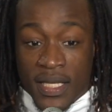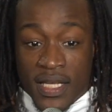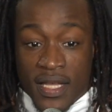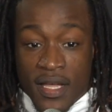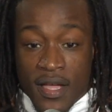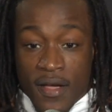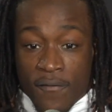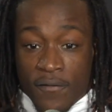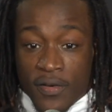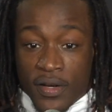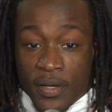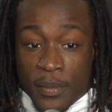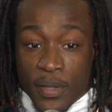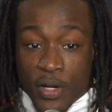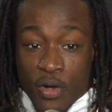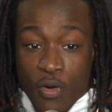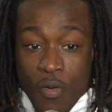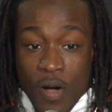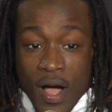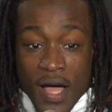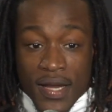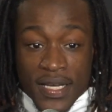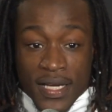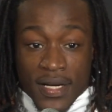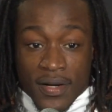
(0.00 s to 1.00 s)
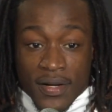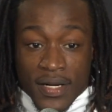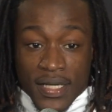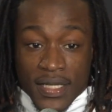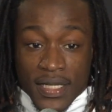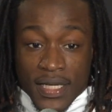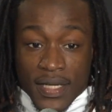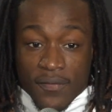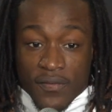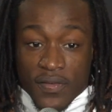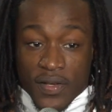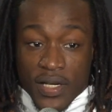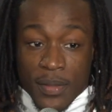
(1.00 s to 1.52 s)
for them to go out there
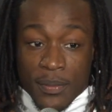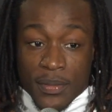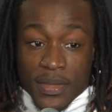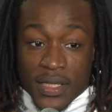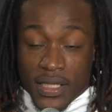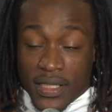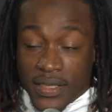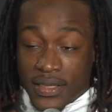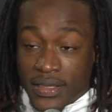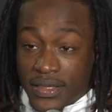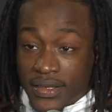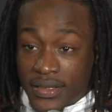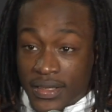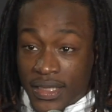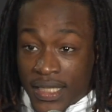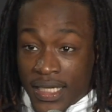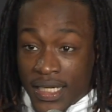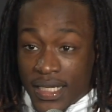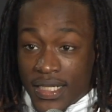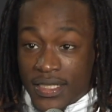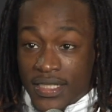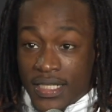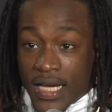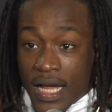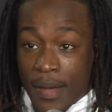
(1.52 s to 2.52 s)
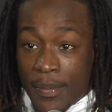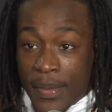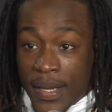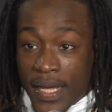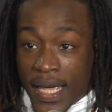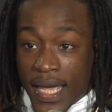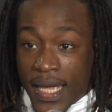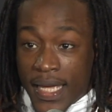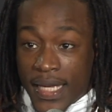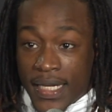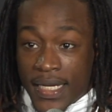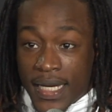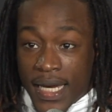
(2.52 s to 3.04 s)
and for him to get a job at
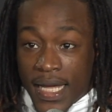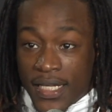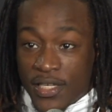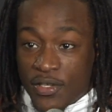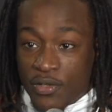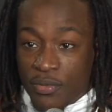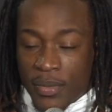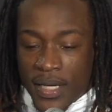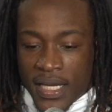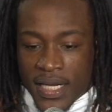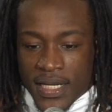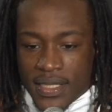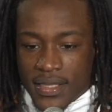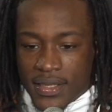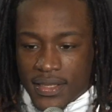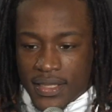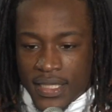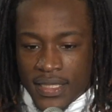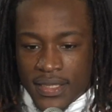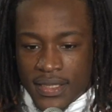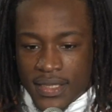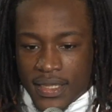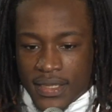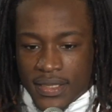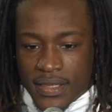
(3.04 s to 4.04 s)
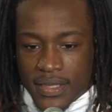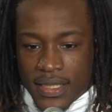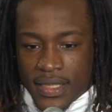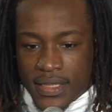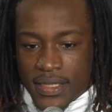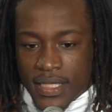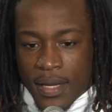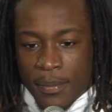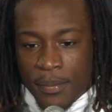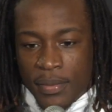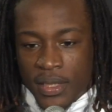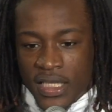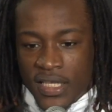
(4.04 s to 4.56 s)
NIU, man. It's
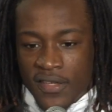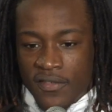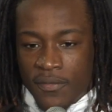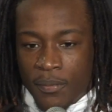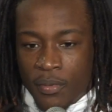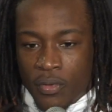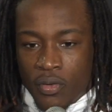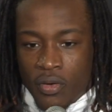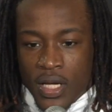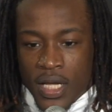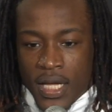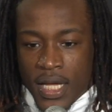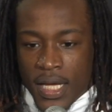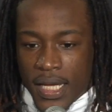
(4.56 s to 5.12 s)
unbelievable.